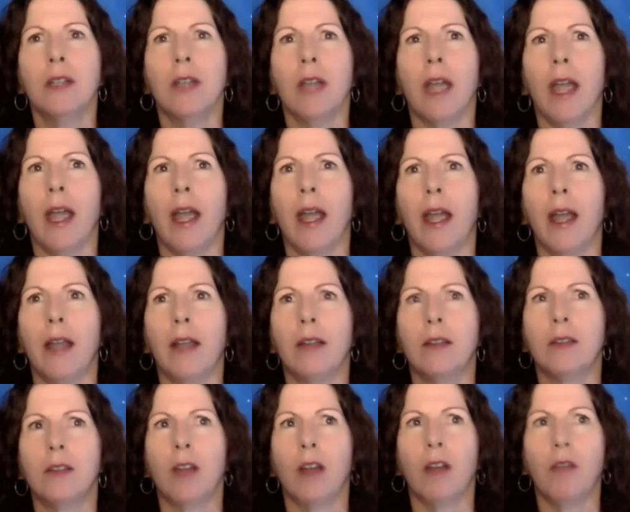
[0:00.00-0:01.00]

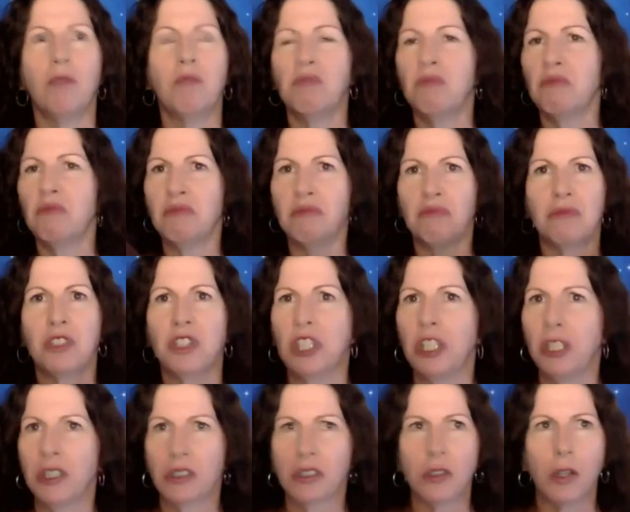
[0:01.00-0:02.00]
And
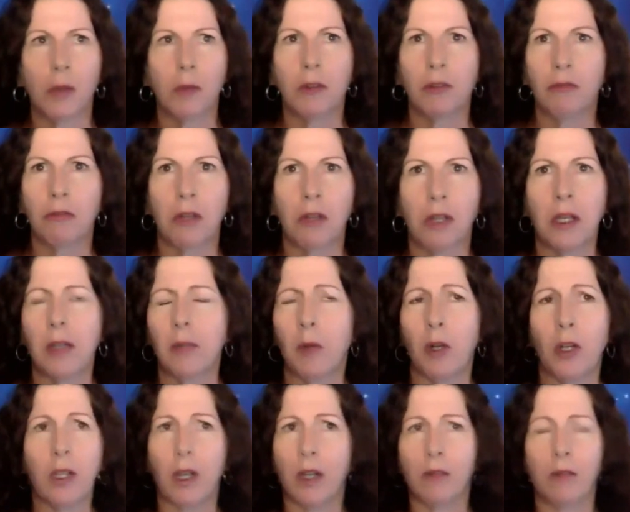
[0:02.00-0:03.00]
she doesn't know me for
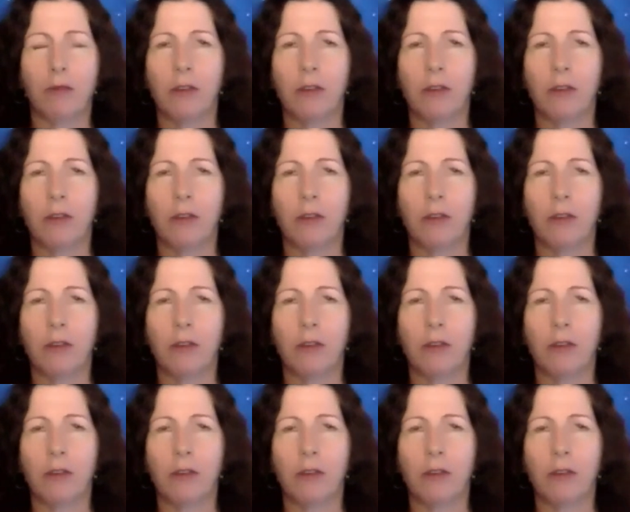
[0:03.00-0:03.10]
anybody.